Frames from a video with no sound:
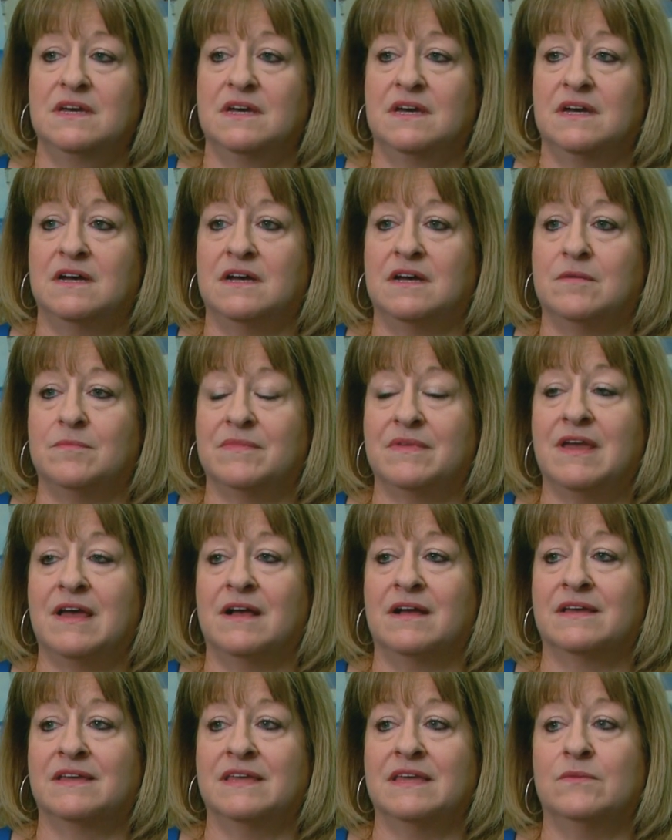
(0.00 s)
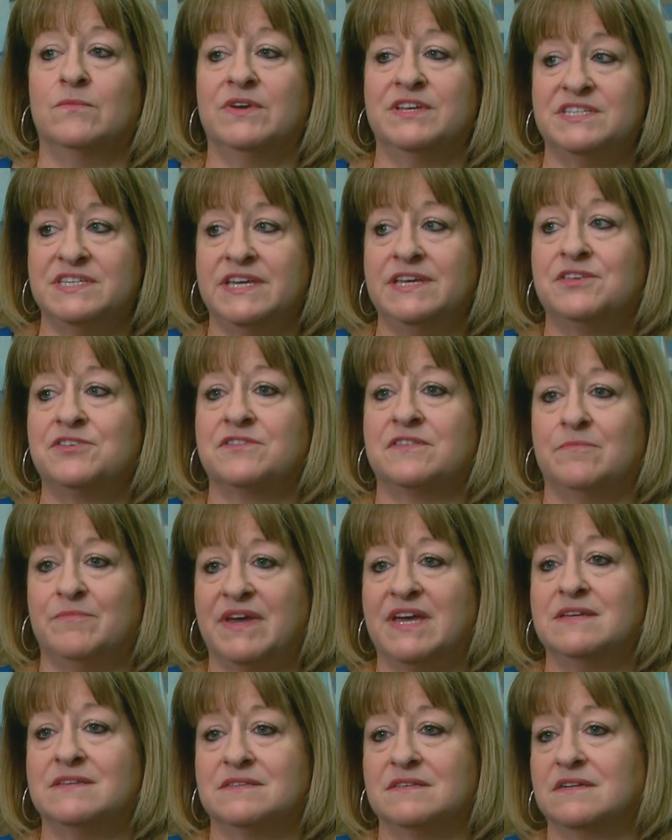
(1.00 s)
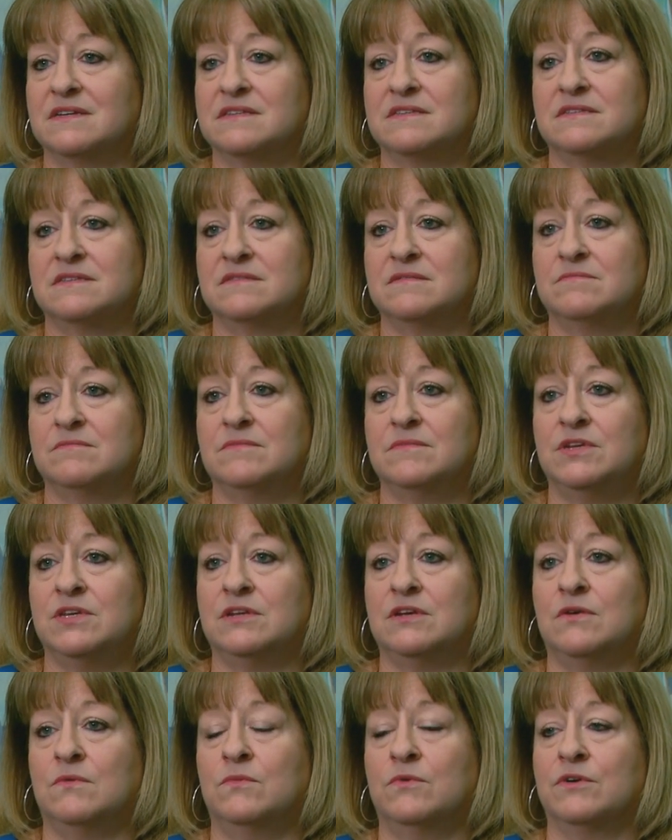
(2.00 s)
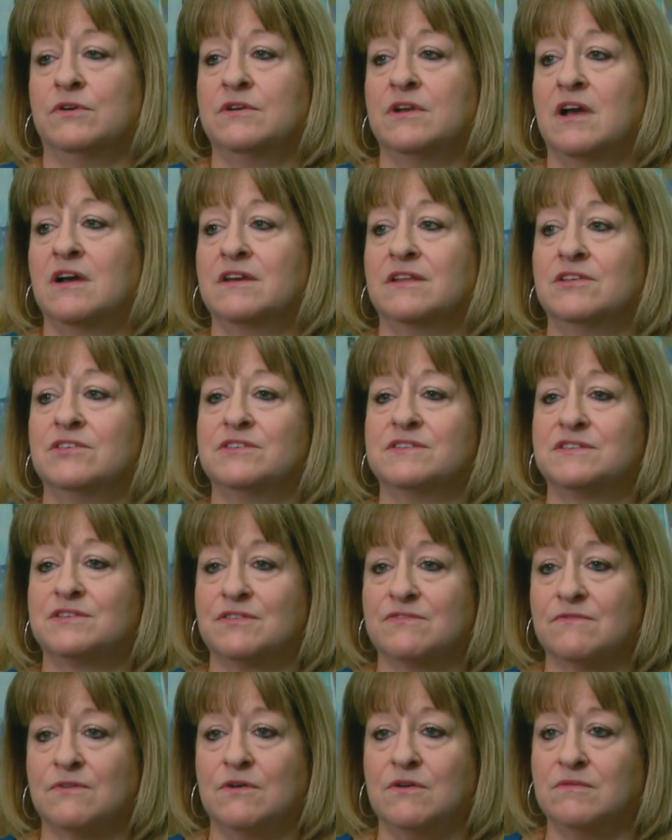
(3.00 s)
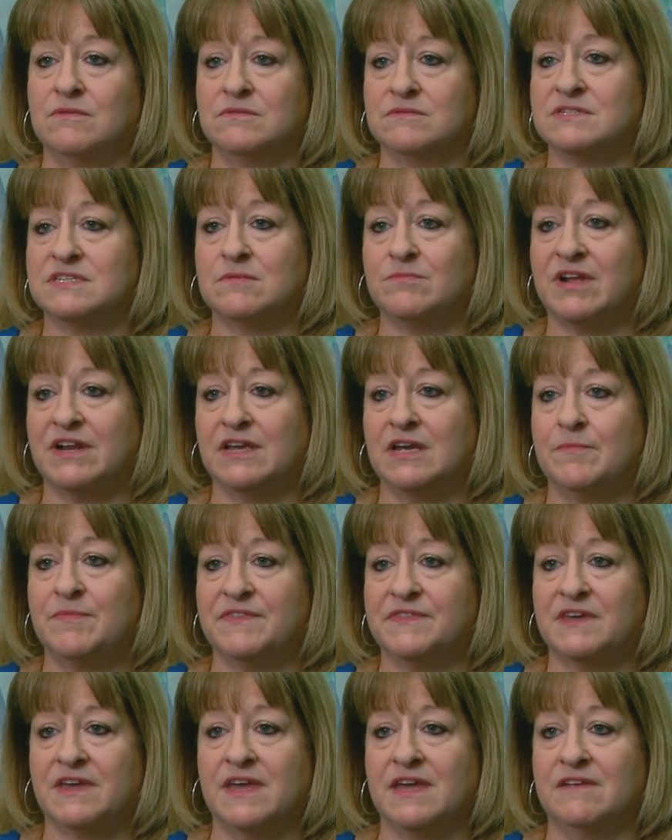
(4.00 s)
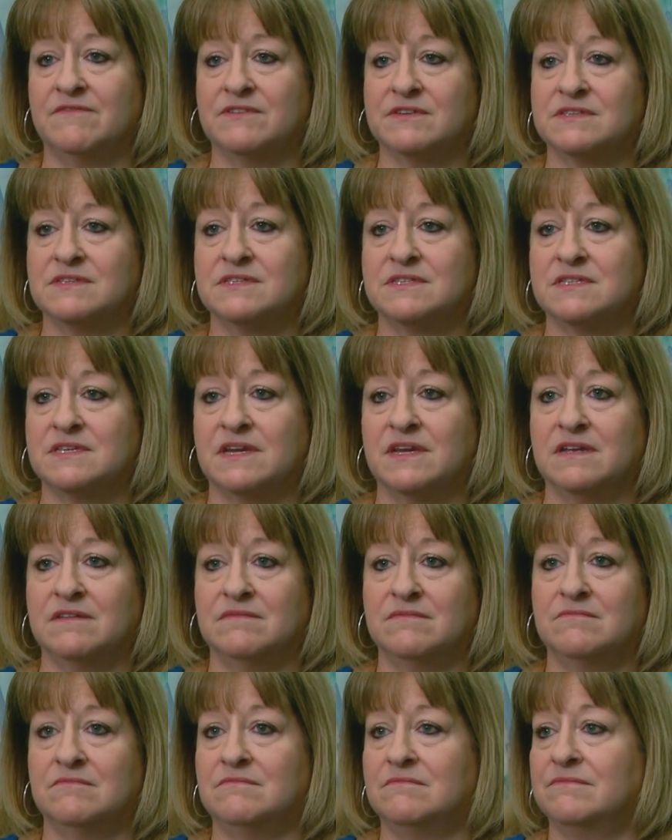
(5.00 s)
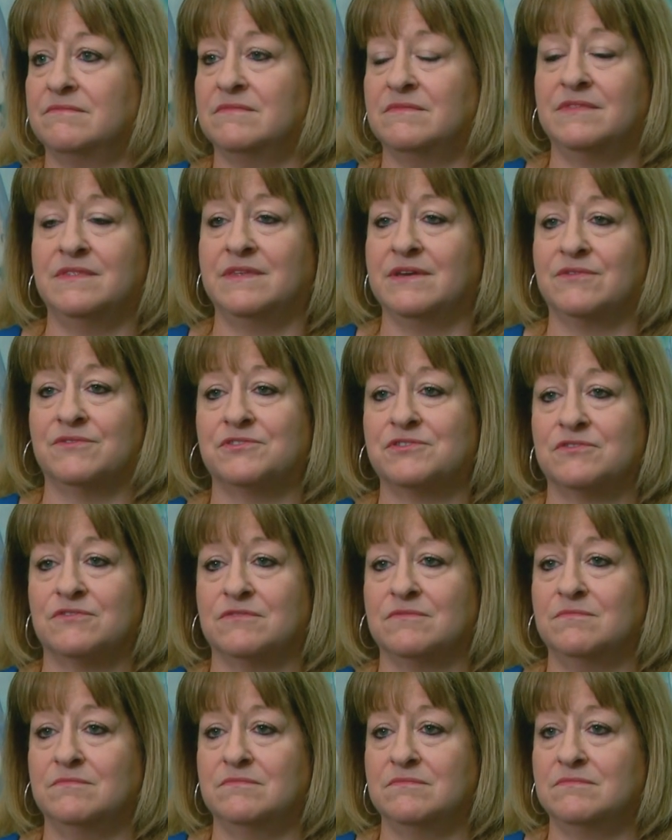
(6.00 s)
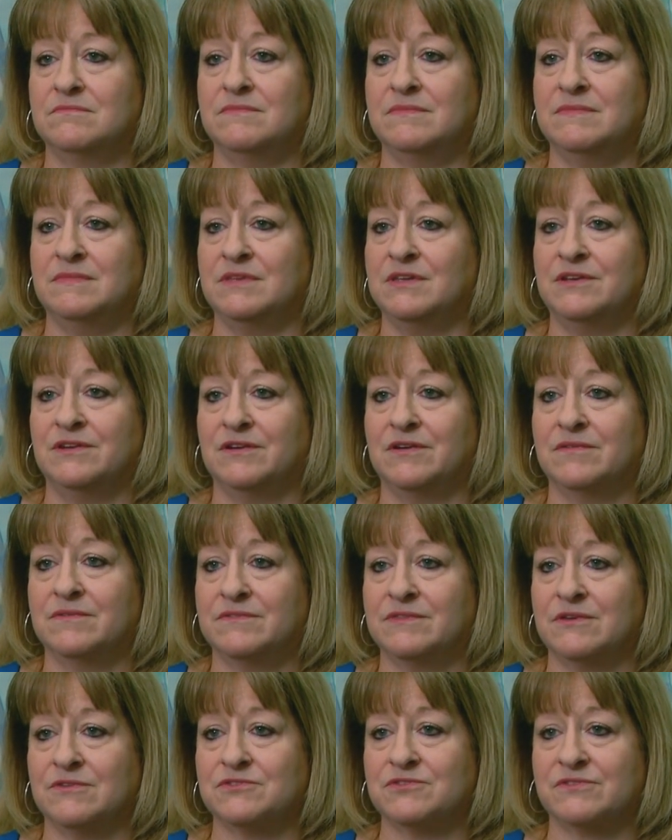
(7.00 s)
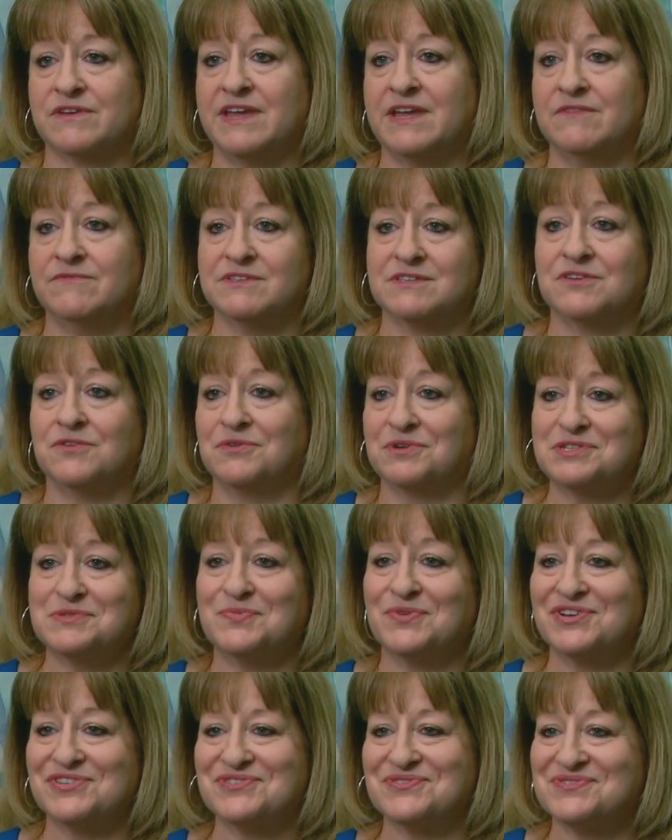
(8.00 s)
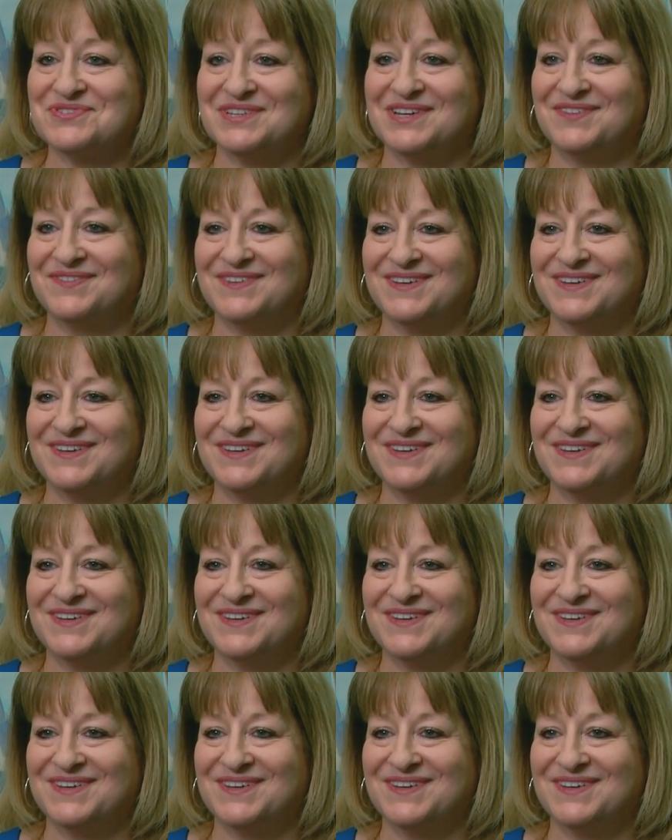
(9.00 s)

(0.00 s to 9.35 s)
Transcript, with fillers: um, again, we teach the basics. You know, we're not gonna just throw somebody up at the canvas and say, there's your, you know, there's your canvas, go express yourself.